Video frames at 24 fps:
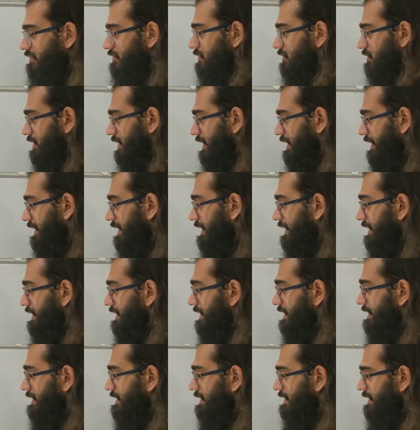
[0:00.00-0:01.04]
Okay,
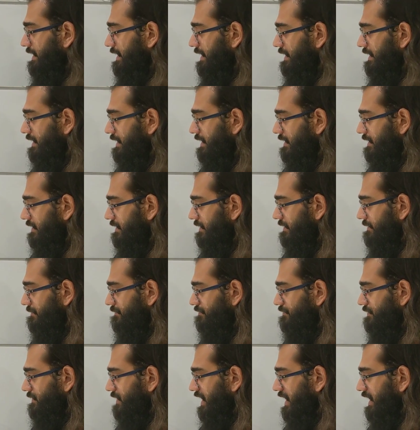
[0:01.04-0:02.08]
then
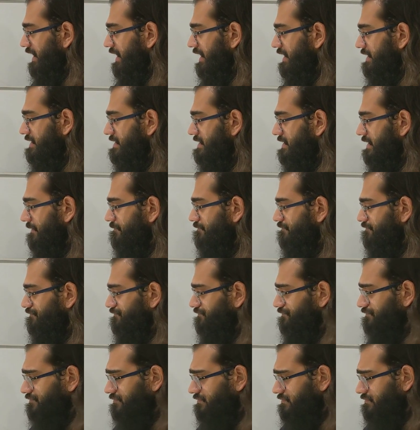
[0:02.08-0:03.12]
there are some
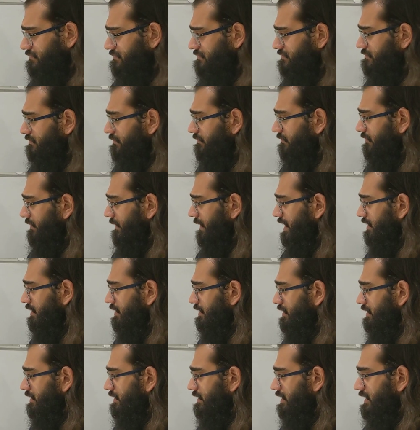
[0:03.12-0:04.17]

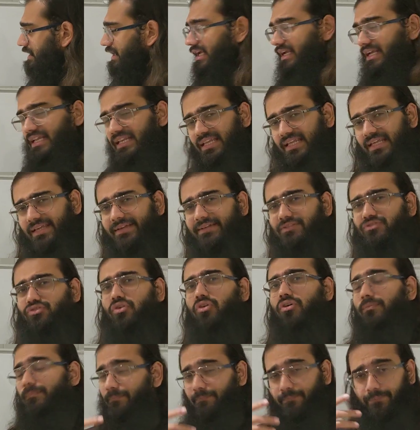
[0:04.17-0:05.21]
techniques
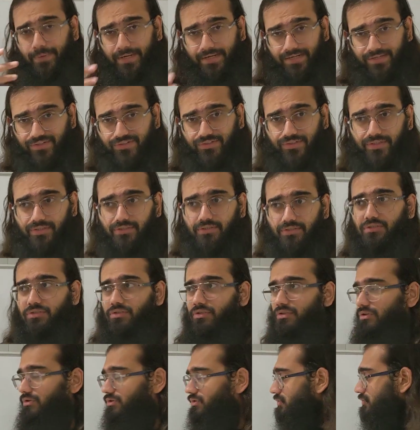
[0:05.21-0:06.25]
or
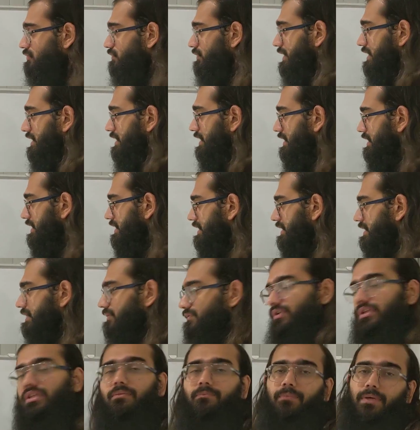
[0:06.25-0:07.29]
patterns you will
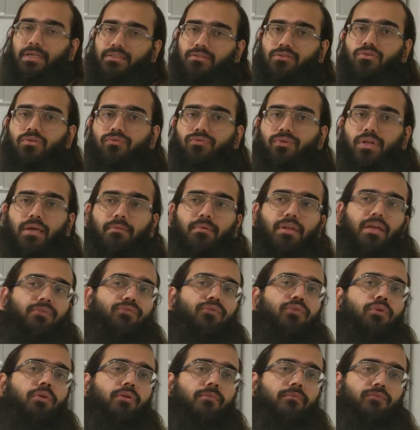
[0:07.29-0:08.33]
learn with the passage of time. Like
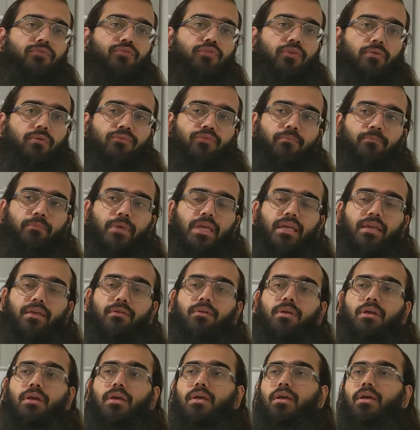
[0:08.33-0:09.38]
for
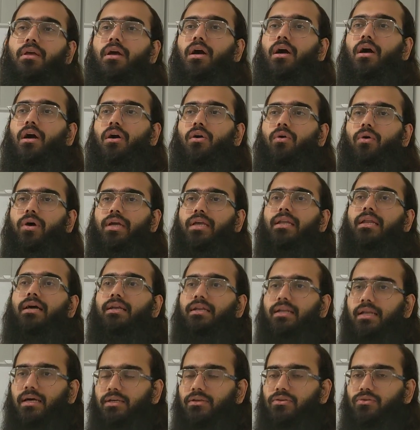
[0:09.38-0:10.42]
me, how I
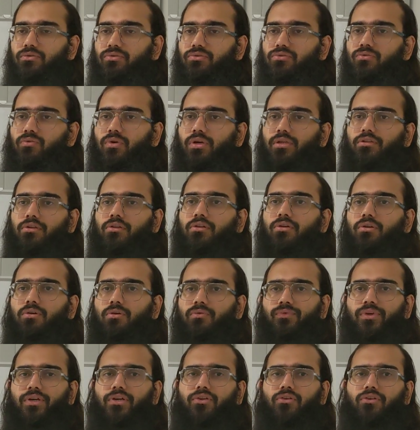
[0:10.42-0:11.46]
learned, I used to watch a lot
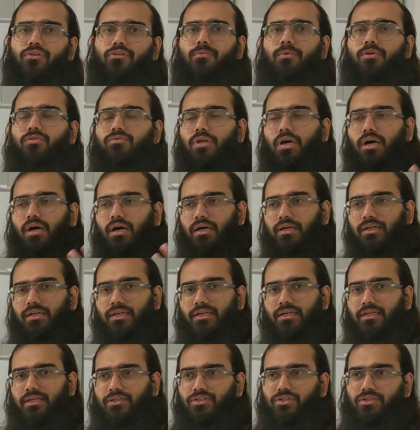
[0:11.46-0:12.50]
of videos about the
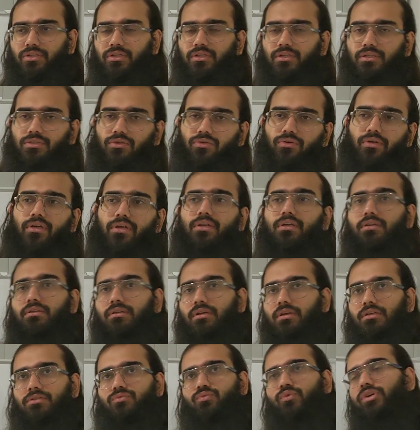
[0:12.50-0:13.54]
architectures. Okay,
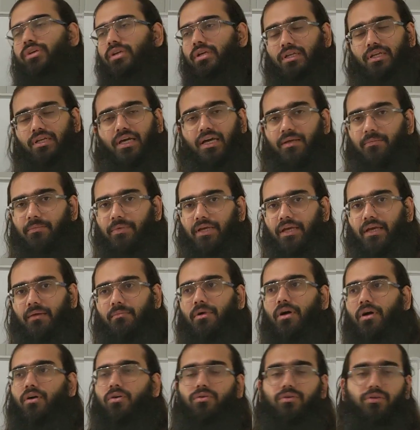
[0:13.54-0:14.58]
he's working in
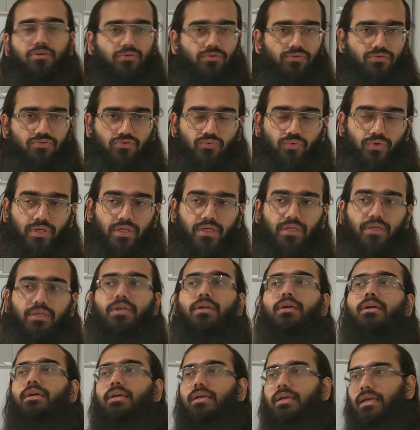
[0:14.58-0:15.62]
IBM, how he used to work,
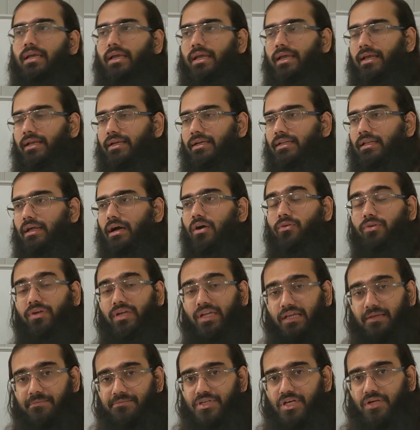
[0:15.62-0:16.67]
and how
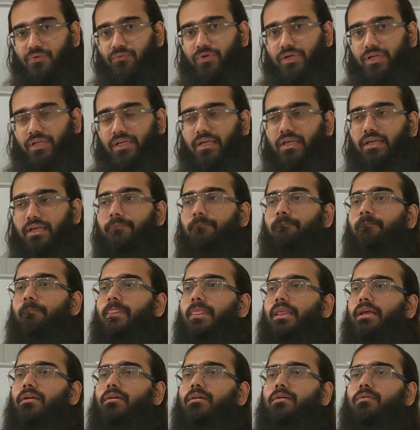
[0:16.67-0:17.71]
teams are working,
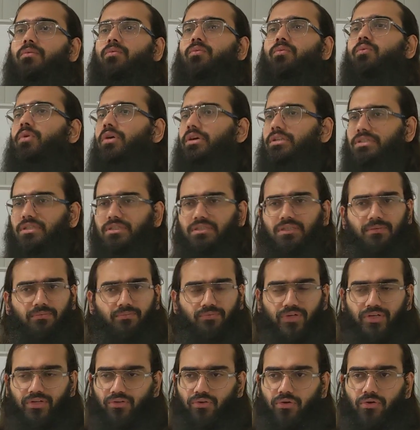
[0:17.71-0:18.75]
watching some
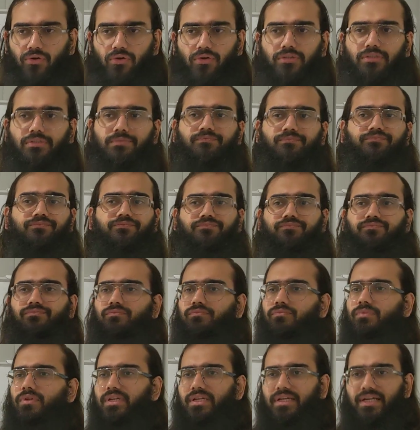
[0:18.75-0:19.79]
videos,
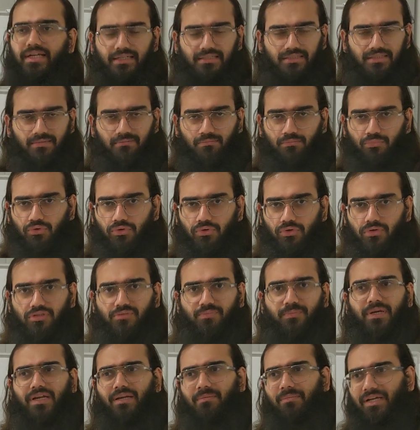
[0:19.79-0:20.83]
reading some books,
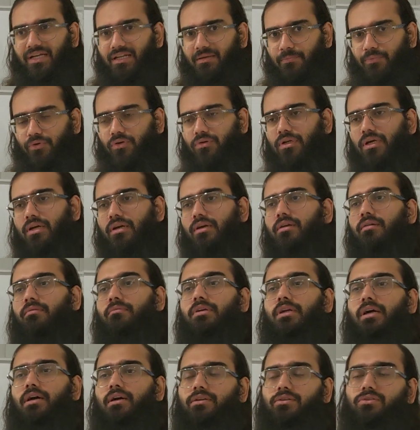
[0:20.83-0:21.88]
pragmatic
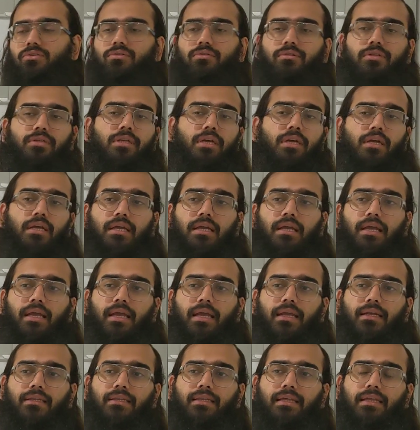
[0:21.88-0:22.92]
programmer are those,
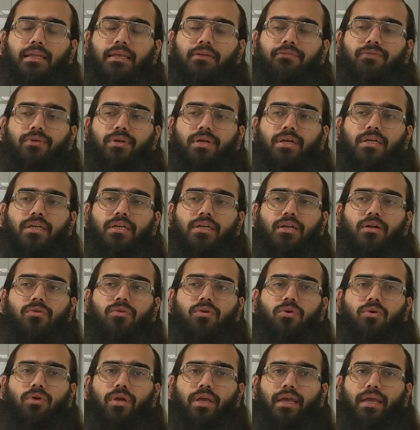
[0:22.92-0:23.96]
and then I figure it
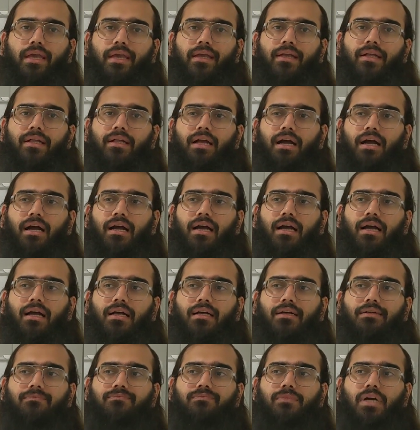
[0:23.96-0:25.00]
out. Okay,
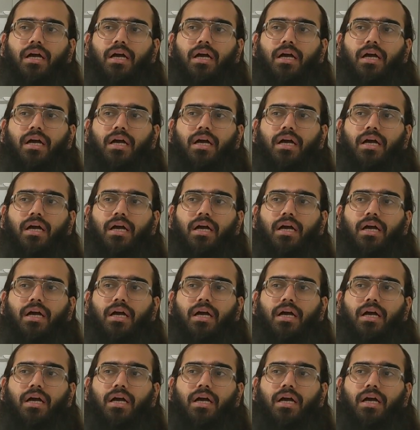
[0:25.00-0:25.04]
I